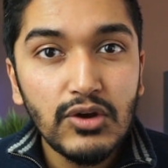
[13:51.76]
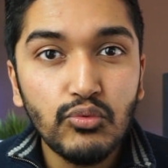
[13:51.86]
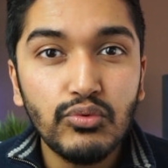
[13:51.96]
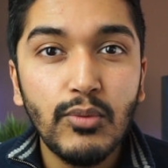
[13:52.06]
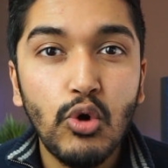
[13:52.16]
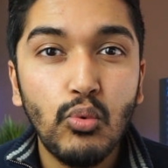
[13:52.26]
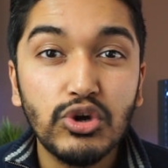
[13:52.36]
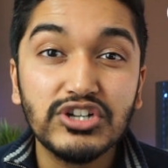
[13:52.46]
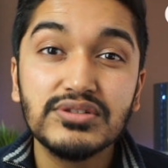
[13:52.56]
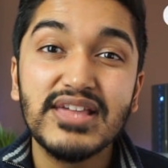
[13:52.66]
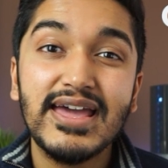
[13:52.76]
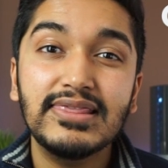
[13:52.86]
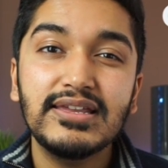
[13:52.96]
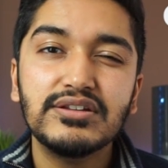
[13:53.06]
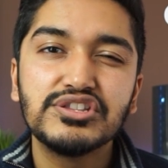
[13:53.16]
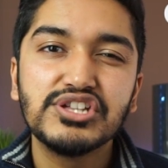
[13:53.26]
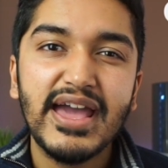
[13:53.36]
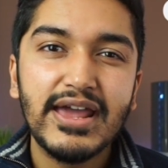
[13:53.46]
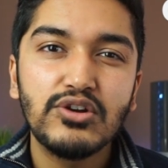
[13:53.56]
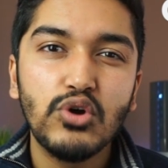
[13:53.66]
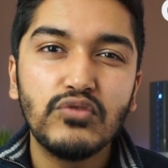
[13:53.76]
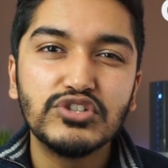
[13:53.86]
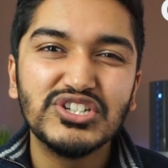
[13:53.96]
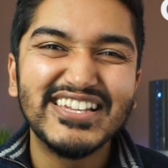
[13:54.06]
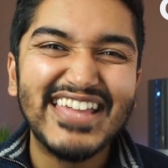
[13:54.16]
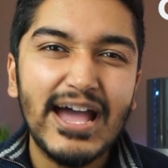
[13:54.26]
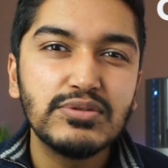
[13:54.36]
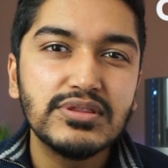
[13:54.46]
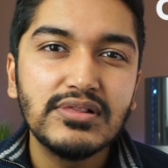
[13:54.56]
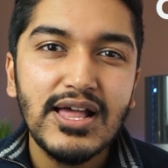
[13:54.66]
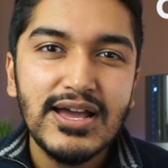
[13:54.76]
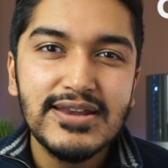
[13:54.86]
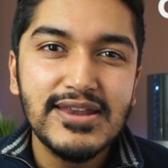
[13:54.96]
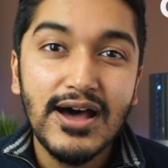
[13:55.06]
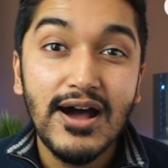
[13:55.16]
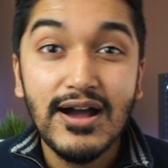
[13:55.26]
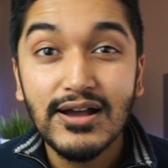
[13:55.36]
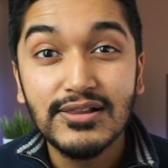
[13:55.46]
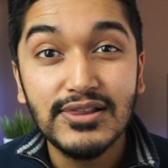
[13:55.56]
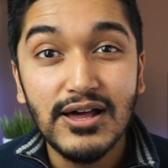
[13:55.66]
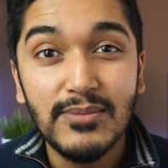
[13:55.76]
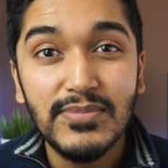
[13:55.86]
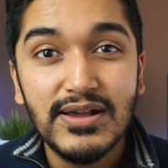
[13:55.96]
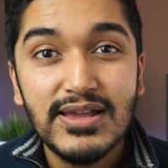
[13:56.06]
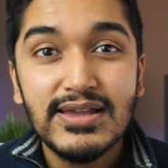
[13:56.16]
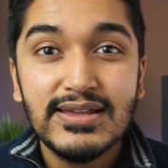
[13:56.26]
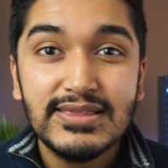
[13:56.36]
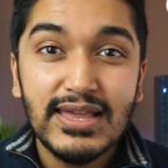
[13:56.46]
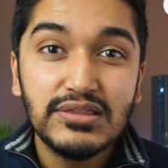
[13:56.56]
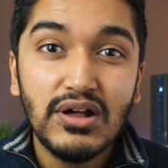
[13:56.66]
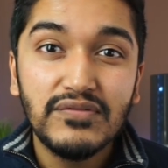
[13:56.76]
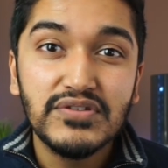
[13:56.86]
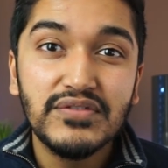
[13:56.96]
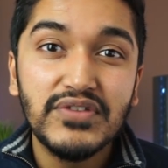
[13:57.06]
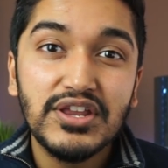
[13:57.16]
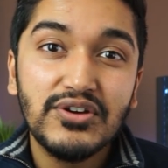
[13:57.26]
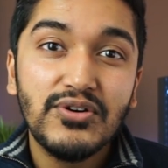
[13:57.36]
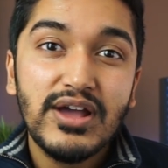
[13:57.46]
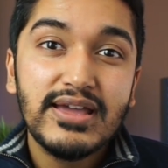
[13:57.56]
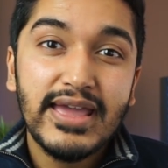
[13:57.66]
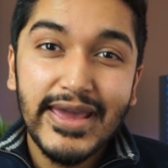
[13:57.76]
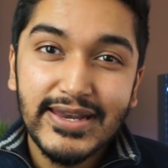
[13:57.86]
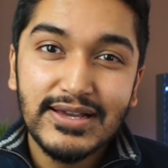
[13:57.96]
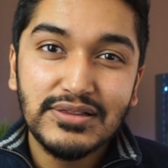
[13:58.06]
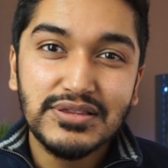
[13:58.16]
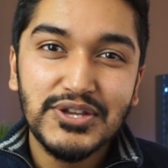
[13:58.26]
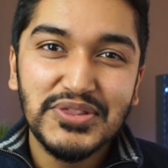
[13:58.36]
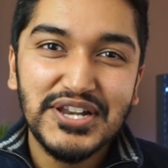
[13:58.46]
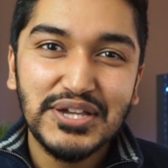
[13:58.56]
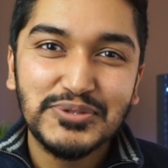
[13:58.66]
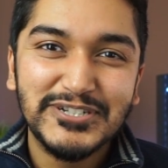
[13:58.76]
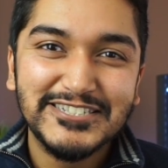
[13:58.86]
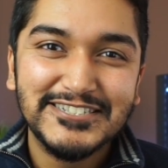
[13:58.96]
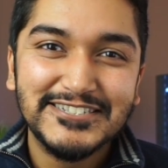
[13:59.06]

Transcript: remote workers and leaders, head on over to council.club. That's all for the video, and I'll see you on the next one.